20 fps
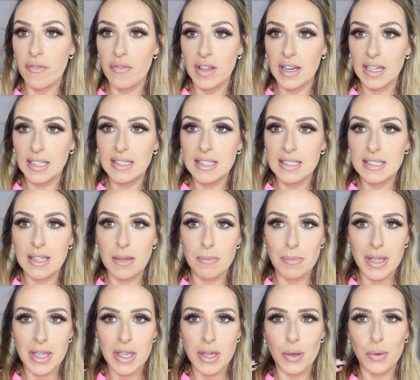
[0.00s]
I feel like this can
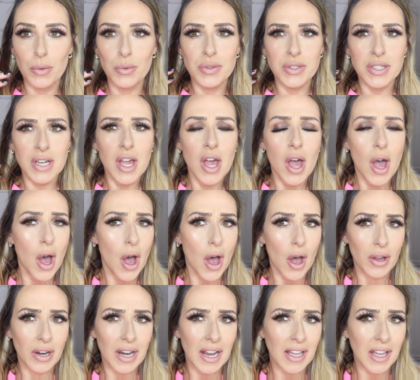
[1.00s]
be used
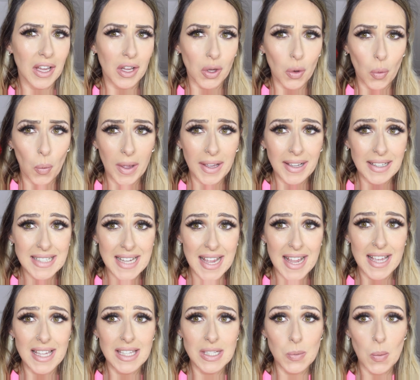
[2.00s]
on like quick
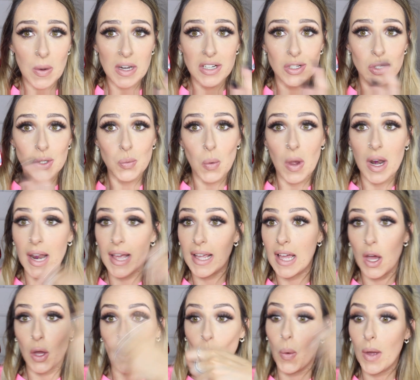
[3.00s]
days when you just want like
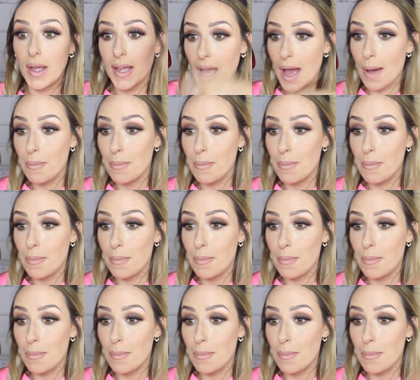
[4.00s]
a quick